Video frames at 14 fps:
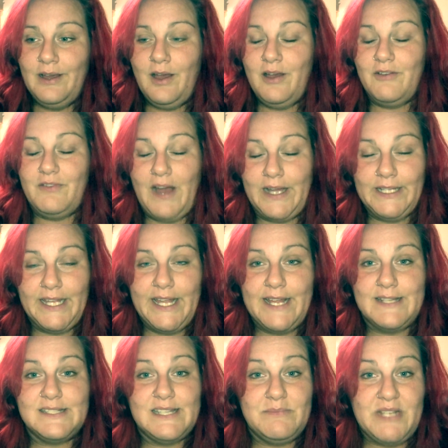Finally, in
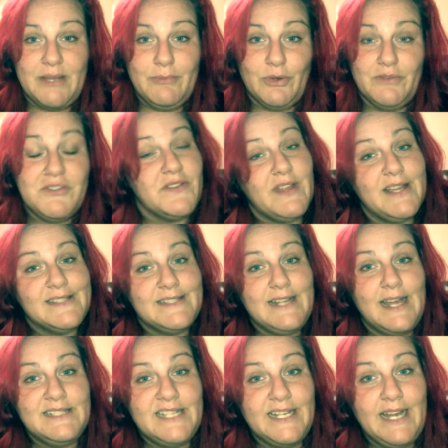September of
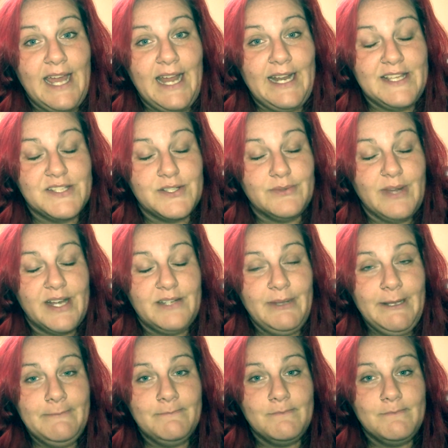2019, I had a hysterectomy